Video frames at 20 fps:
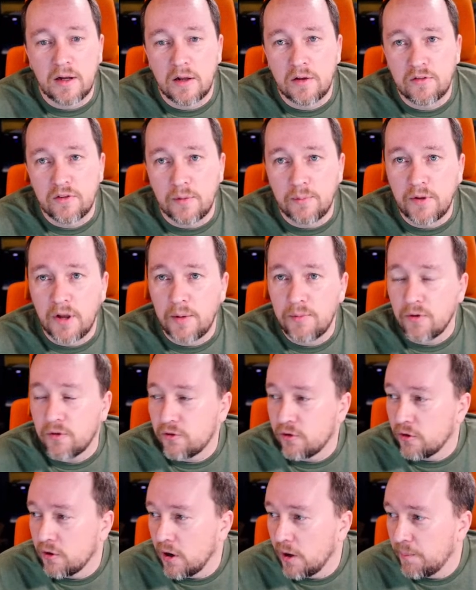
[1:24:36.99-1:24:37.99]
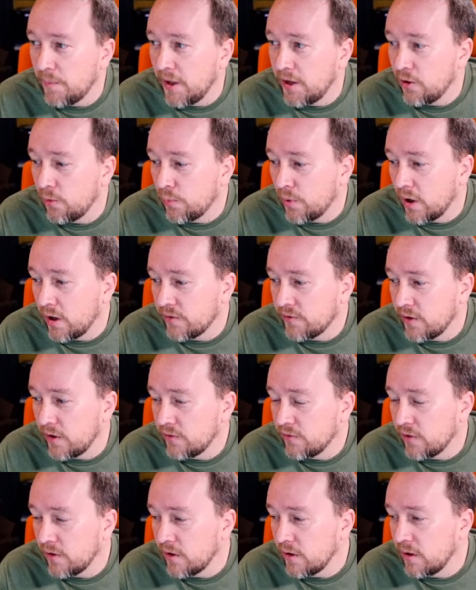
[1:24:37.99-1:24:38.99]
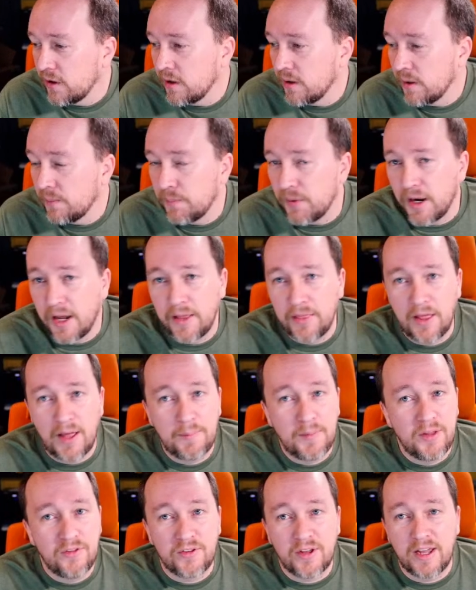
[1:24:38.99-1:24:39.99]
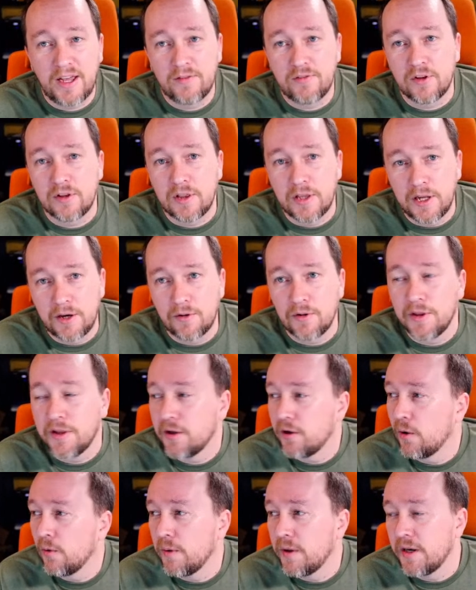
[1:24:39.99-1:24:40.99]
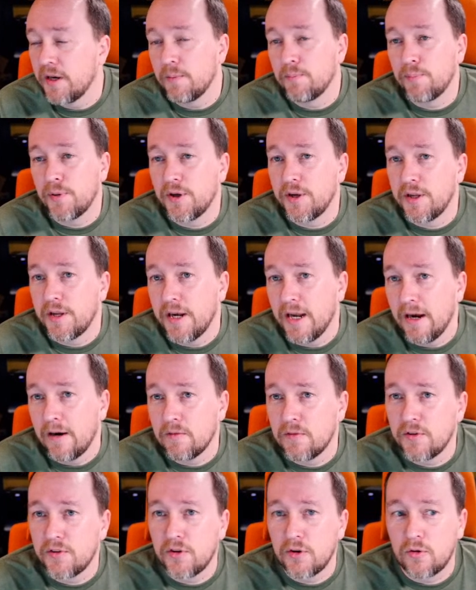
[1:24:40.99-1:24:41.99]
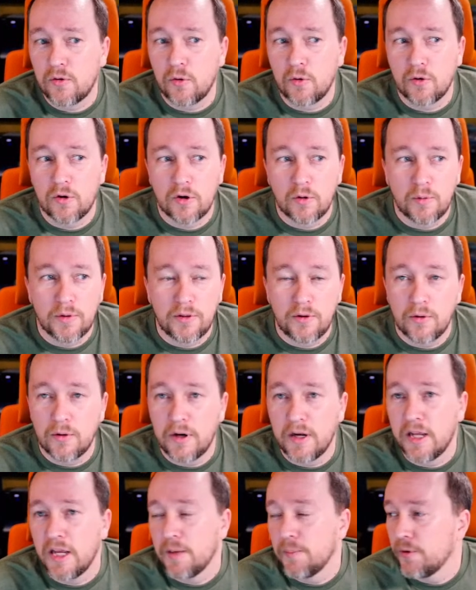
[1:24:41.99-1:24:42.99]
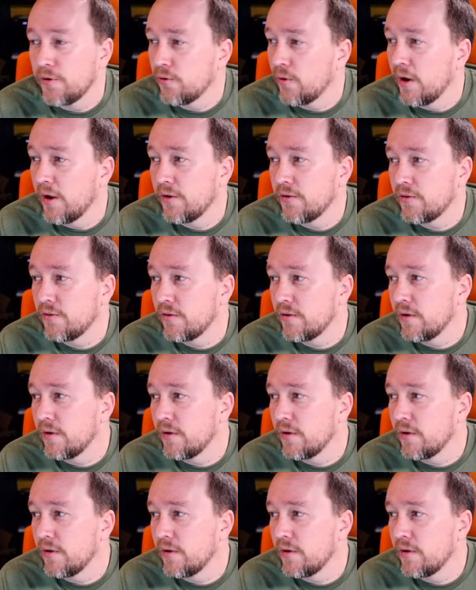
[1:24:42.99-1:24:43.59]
Sometimes I'll turn on manual processing, but that means I have to literally go in and put in every single order with your name, address,